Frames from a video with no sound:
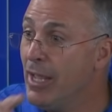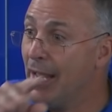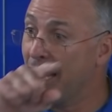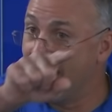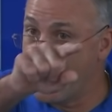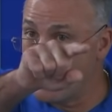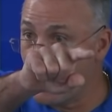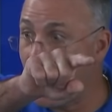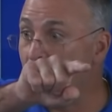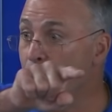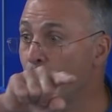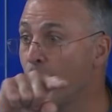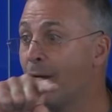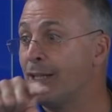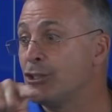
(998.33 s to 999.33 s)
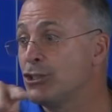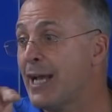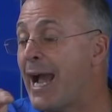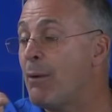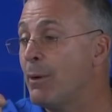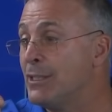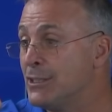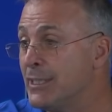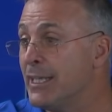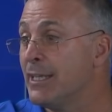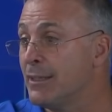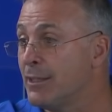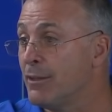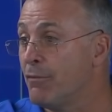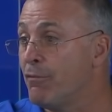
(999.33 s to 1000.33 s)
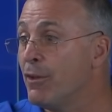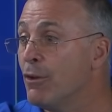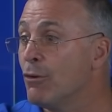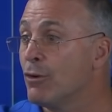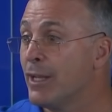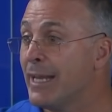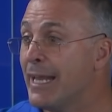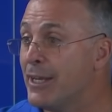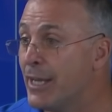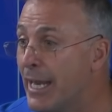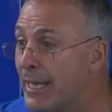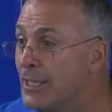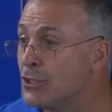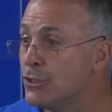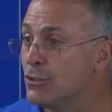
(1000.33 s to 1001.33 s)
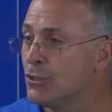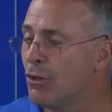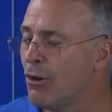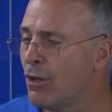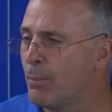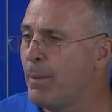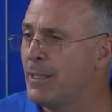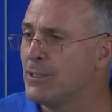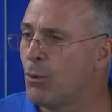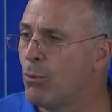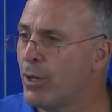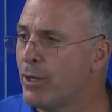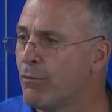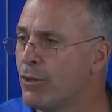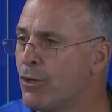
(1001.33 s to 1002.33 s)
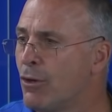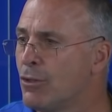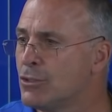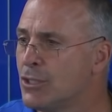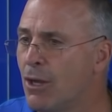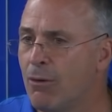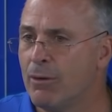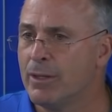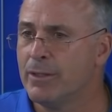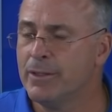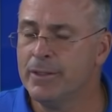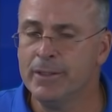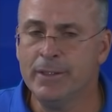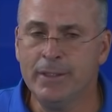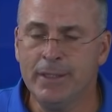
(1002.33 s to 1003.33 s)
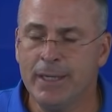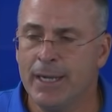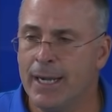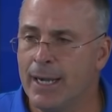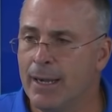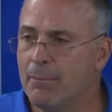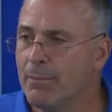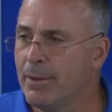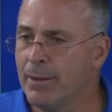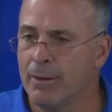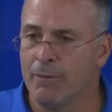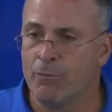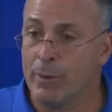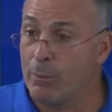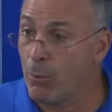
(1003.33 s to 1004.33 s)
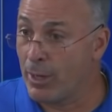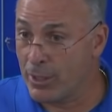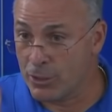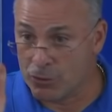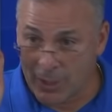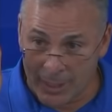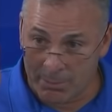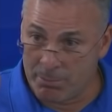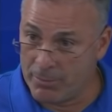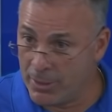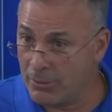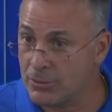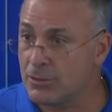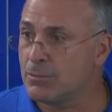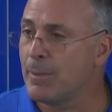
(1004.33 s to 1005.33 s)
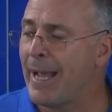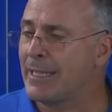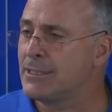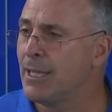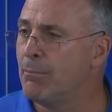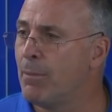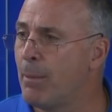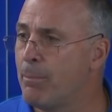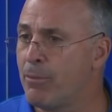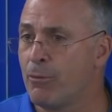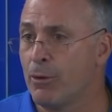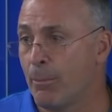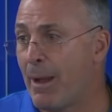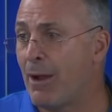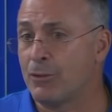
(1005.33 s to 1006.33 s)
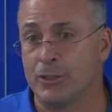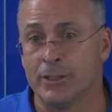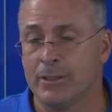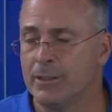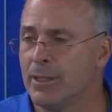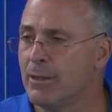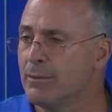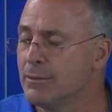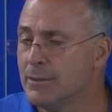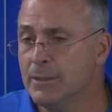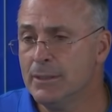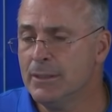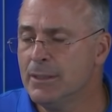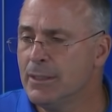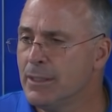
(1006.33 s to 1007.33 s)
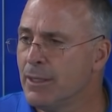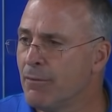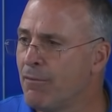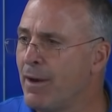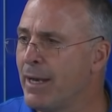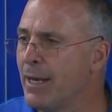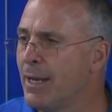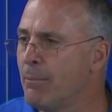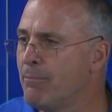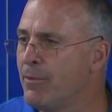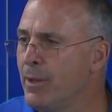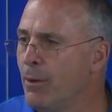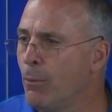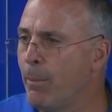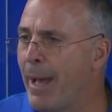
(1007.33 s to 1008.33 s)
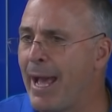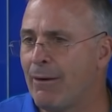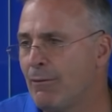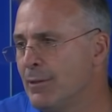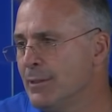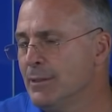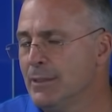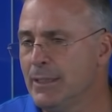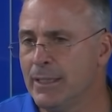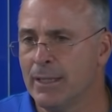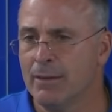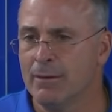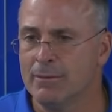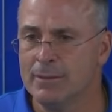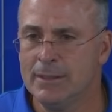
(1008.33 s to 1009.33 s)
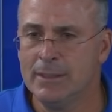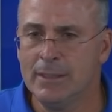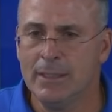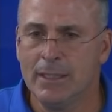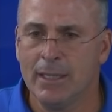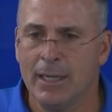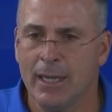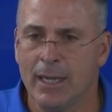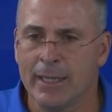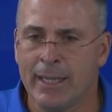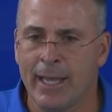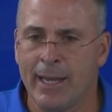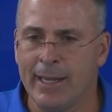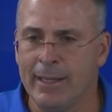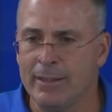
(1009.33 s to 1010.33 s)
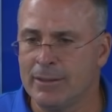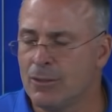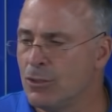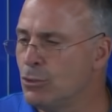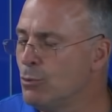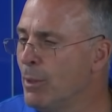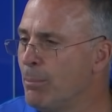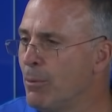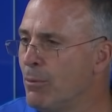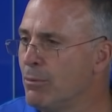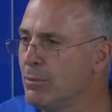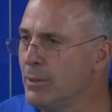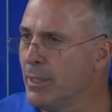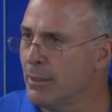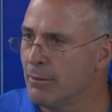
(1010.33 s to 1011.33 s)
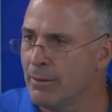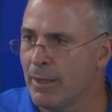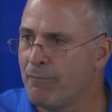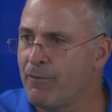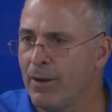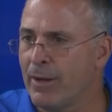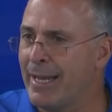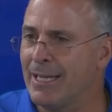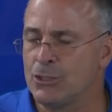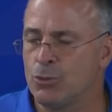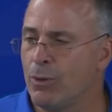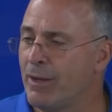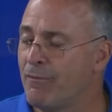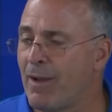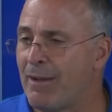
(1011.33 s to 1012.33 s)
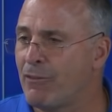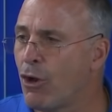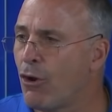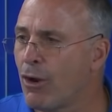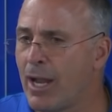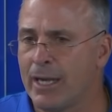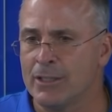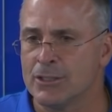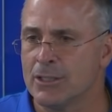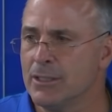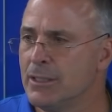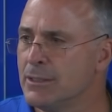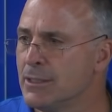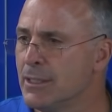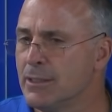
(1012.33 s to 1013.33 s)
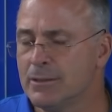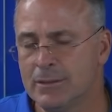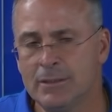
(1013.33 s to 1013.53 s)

And then now you're running sideways to get it to the field, and then you got issues. So it all depends on where your return's going. Um, you know, if we wanted to try to, you know, smack something up through the boundary, you know, you're fighting an uphill battle. And, you know, uh, Kenny, Coach Whipple, you know, that fair catch 25-yard line is a, is a,